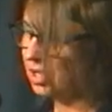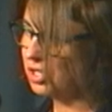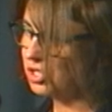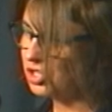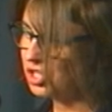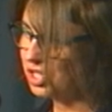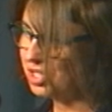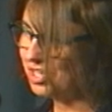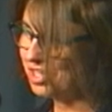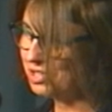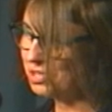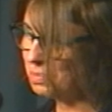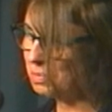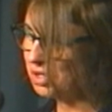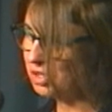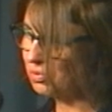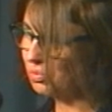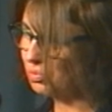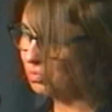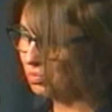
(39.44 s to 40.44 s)
She has
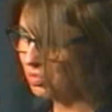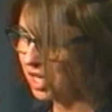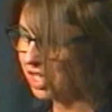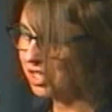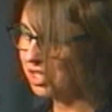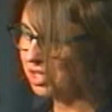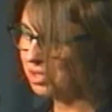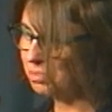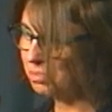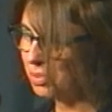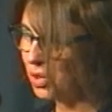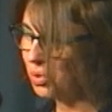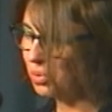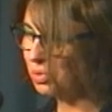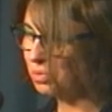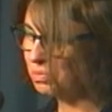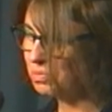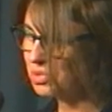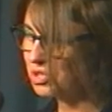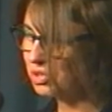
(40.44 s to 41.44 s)
been writing
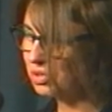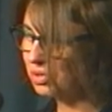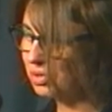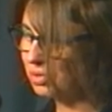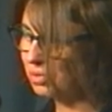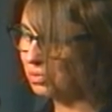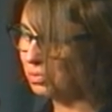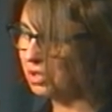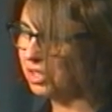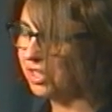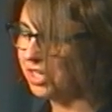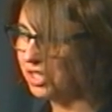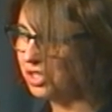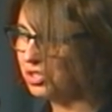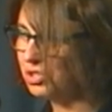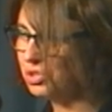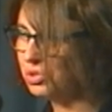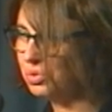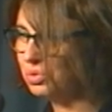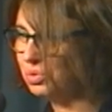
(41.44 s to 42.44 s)
poems related
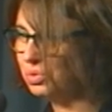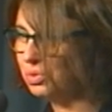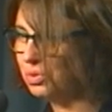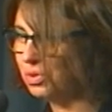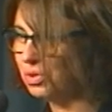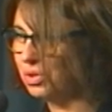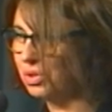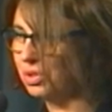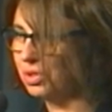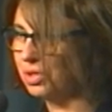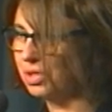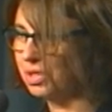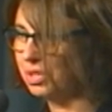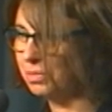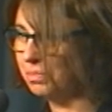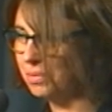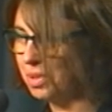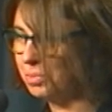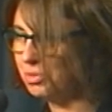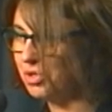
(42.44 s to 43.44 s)
to her
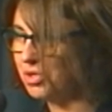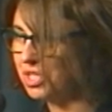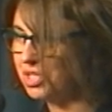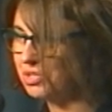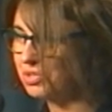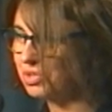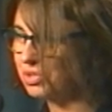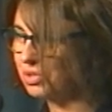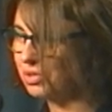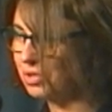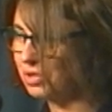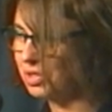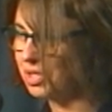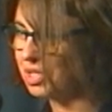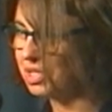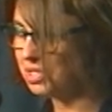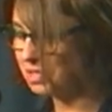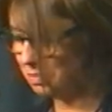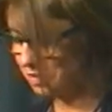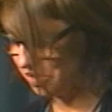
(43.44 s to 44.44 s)
memories, her
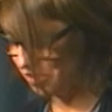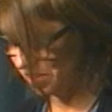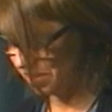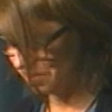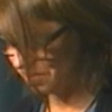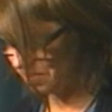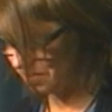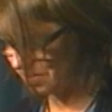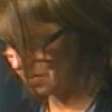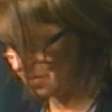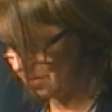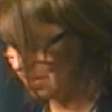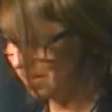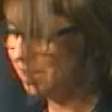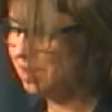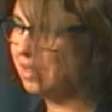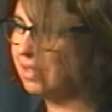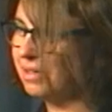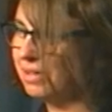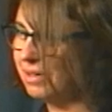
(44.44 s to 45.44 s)
experience,
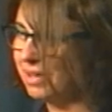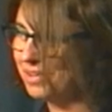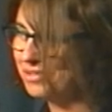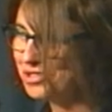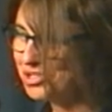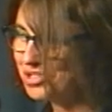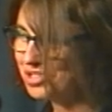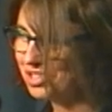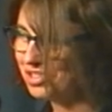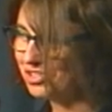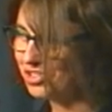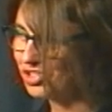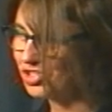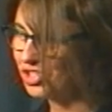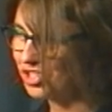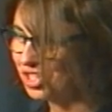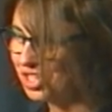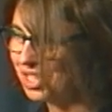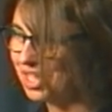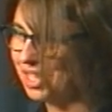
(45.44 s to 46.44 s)
ever since
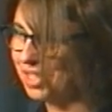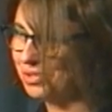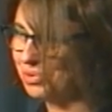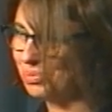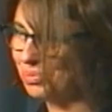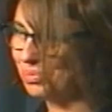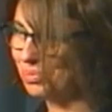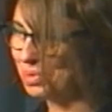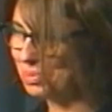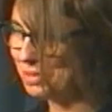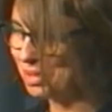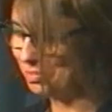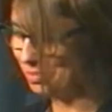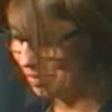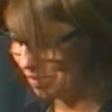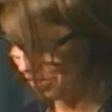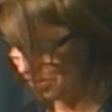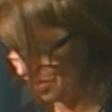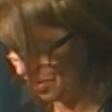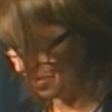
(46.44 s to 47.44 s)
she can
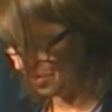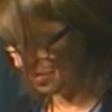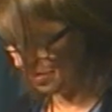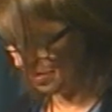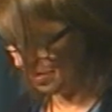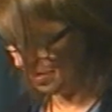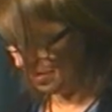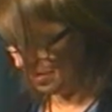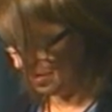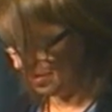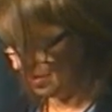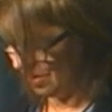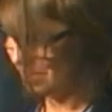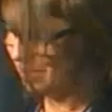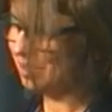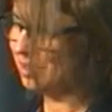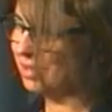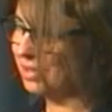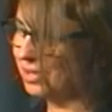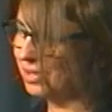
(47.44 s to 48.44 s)
remember.
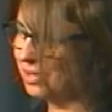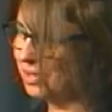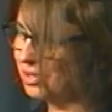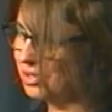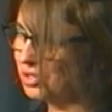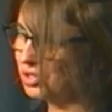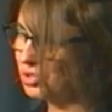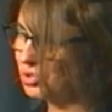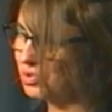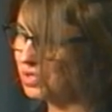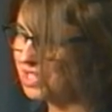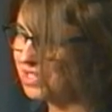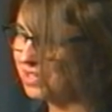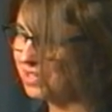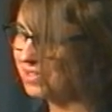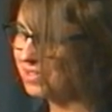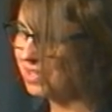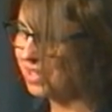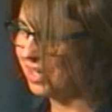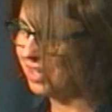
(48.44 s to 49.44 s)
Teresa
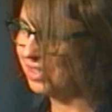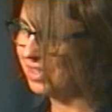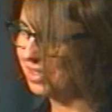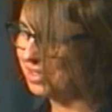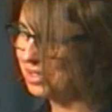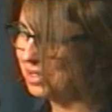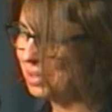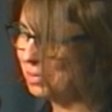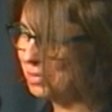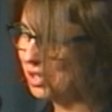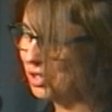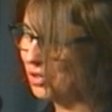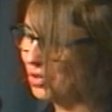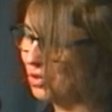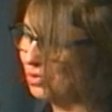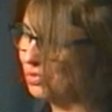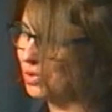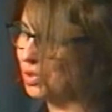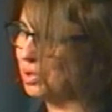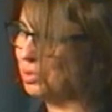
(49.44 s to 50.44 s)
said in coming
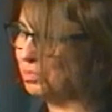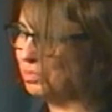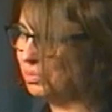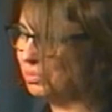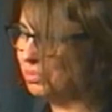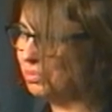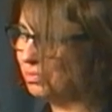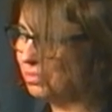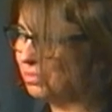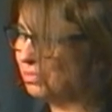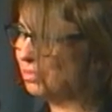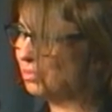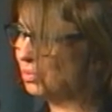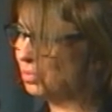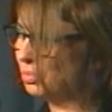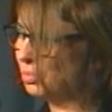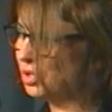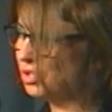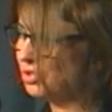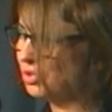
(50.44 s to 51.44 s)
over in,
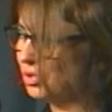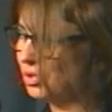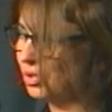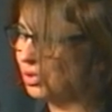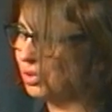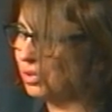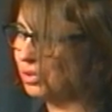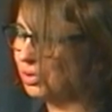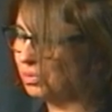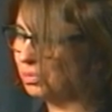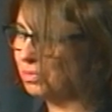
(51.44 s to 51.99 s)
with her